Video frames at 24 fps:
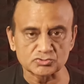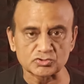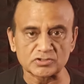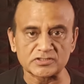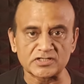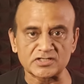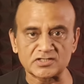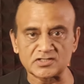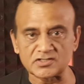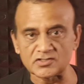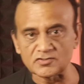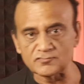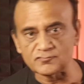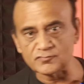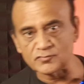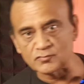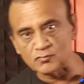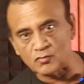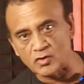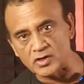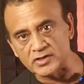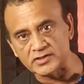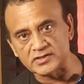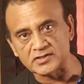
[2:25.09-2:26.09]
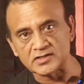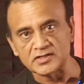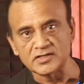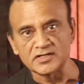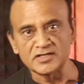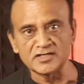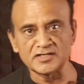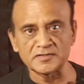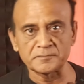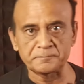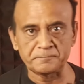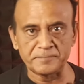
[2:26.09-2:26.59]
so that if you want
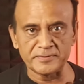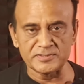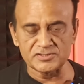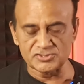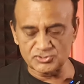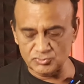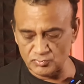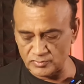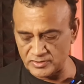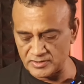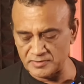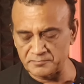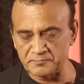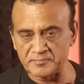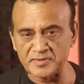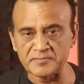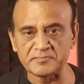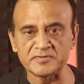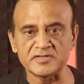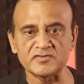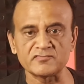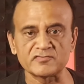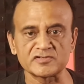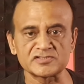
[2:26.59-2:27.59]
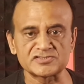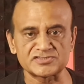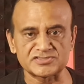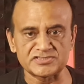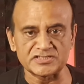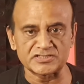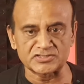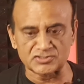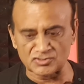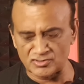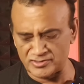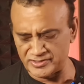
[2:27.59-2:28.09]
in a pinch you can maybe even
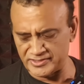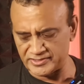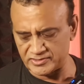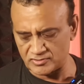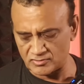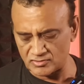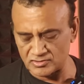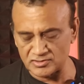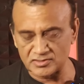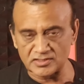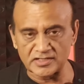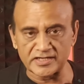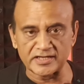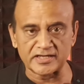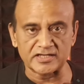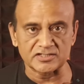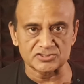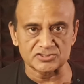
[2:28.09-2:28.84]
sit on it on like